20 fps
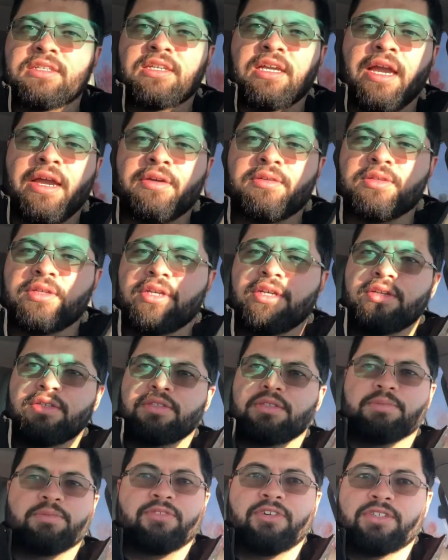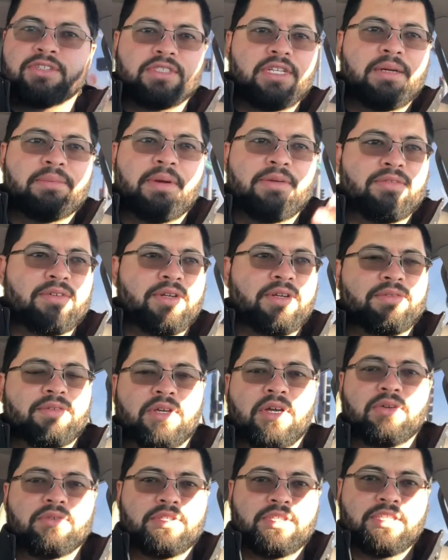how it goes. First time ever even
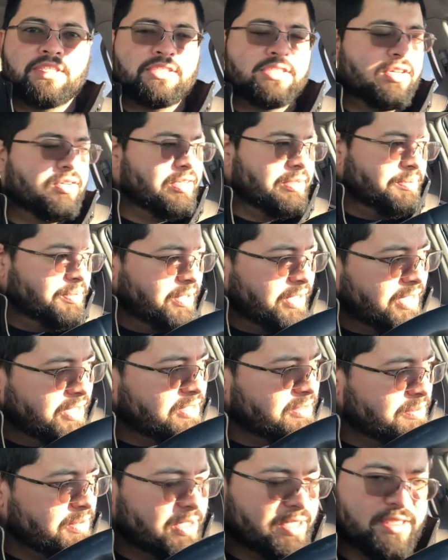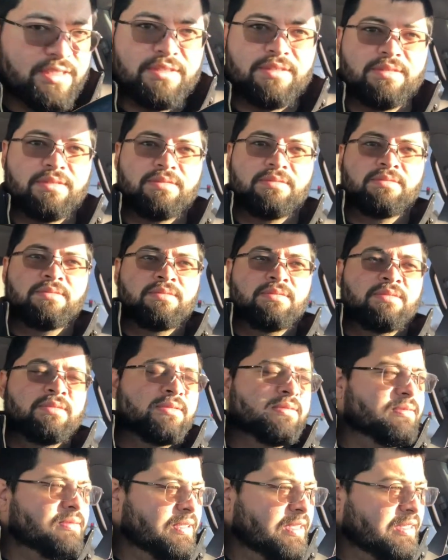going to this donut place. I
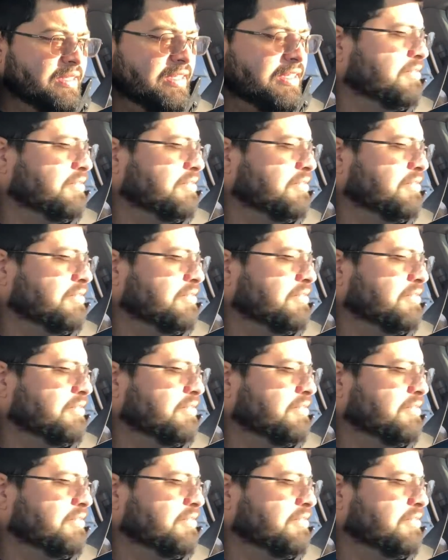mean, I live